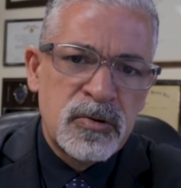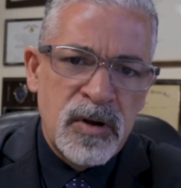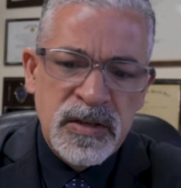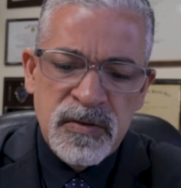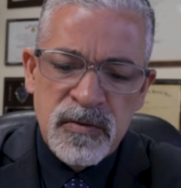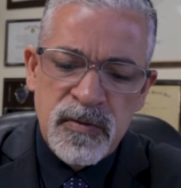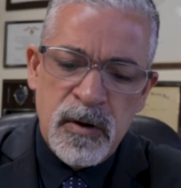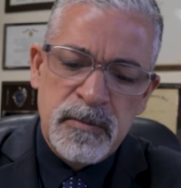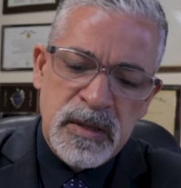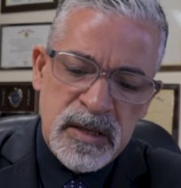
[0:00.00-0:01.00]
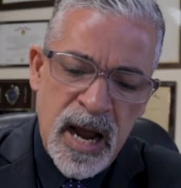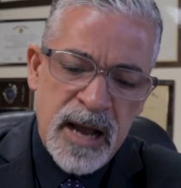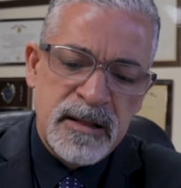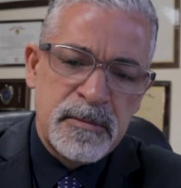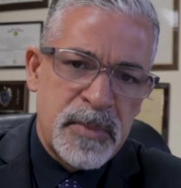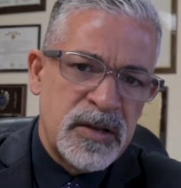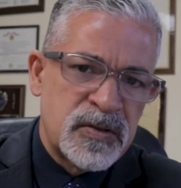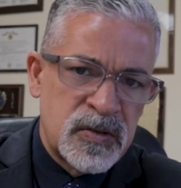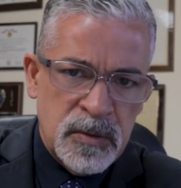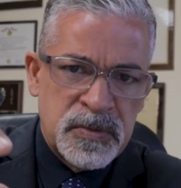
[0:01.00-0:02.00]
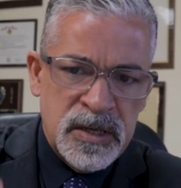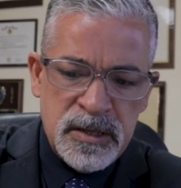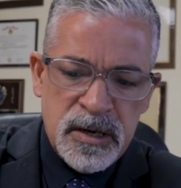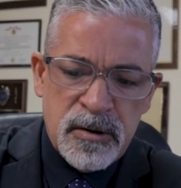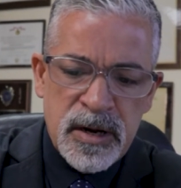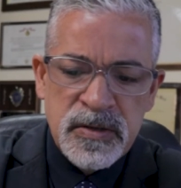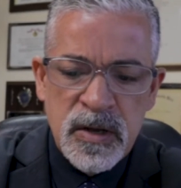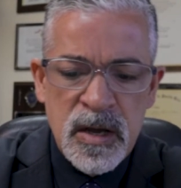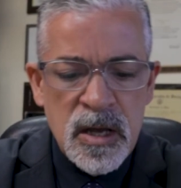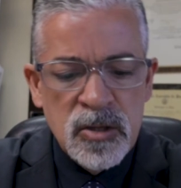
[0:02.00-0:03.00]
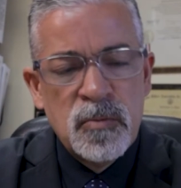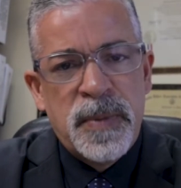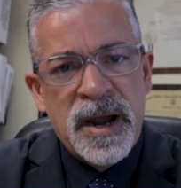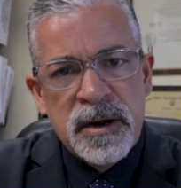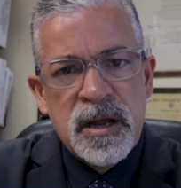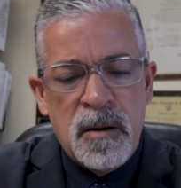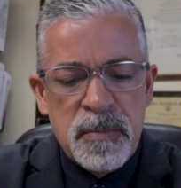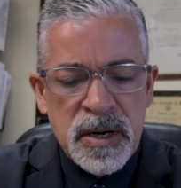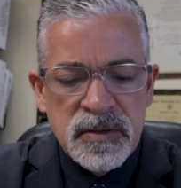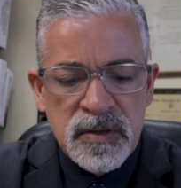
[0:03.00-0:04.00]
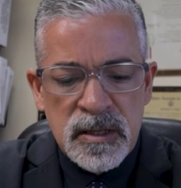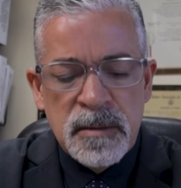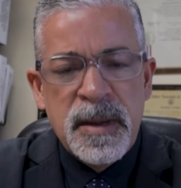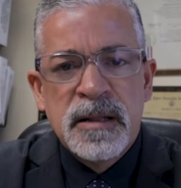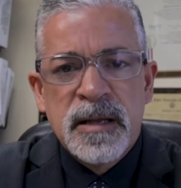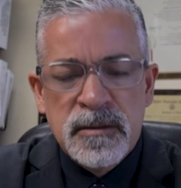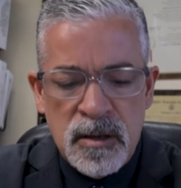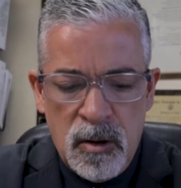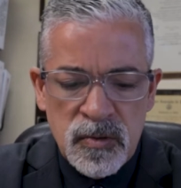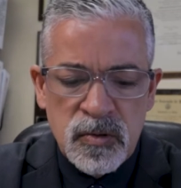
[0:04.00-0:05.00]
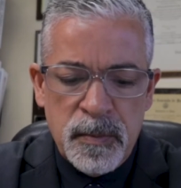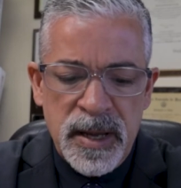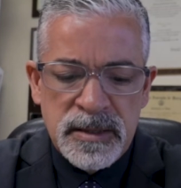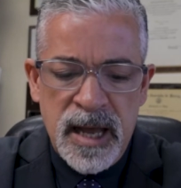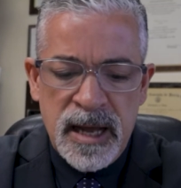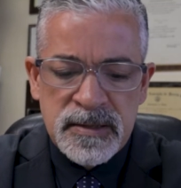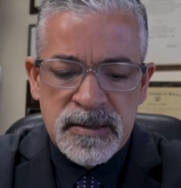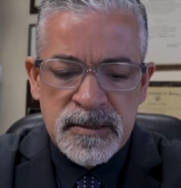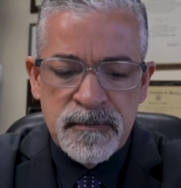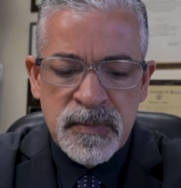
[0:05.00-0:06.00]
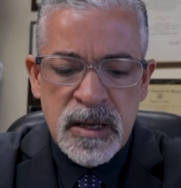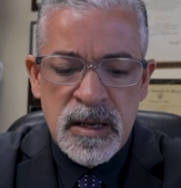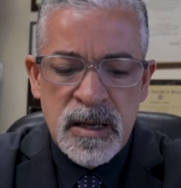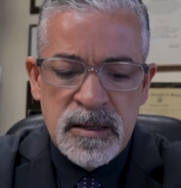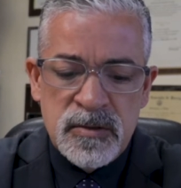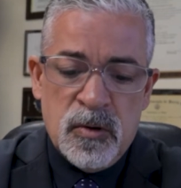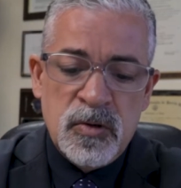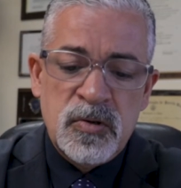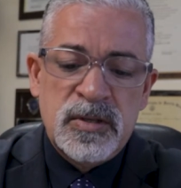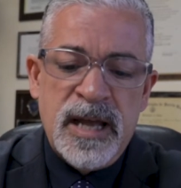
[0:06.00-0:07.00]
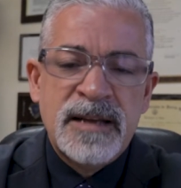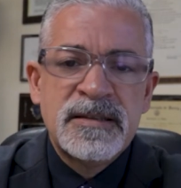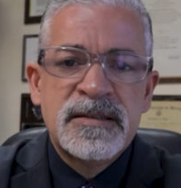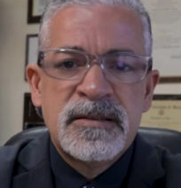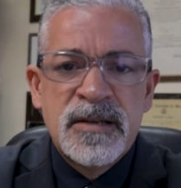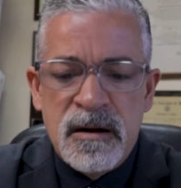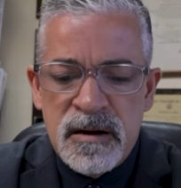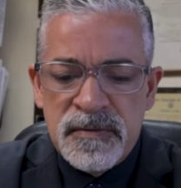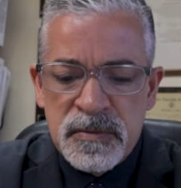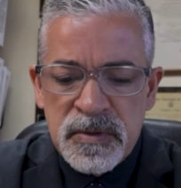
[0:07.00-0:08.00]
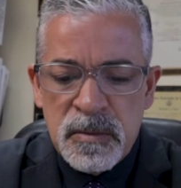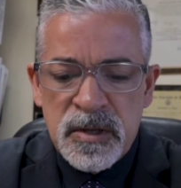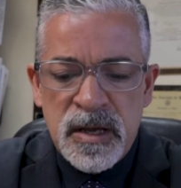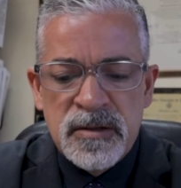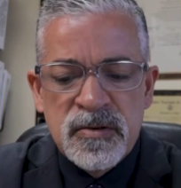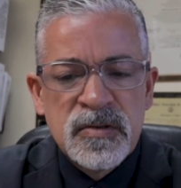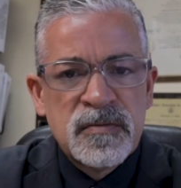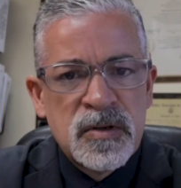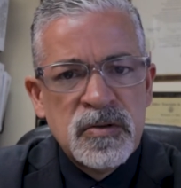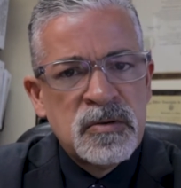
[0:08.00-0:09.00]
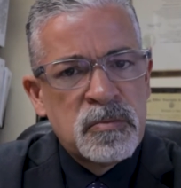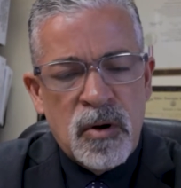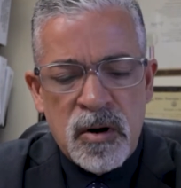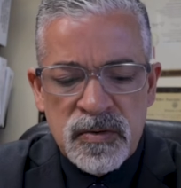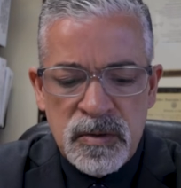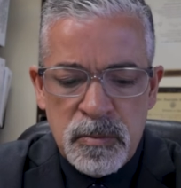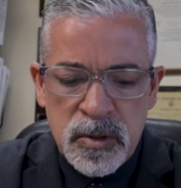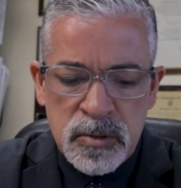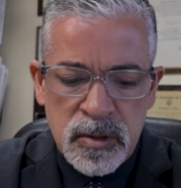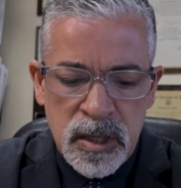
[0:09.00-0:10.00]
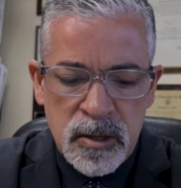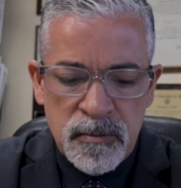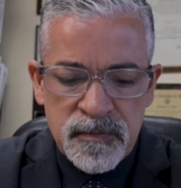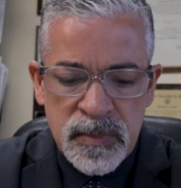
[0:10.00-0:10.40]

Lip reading: transfer from the island-based subsidiaries to parent companies in the mainland also pay taxes. There's also taxes and tariffs on some of the entries of goods and products in Puerto Rico.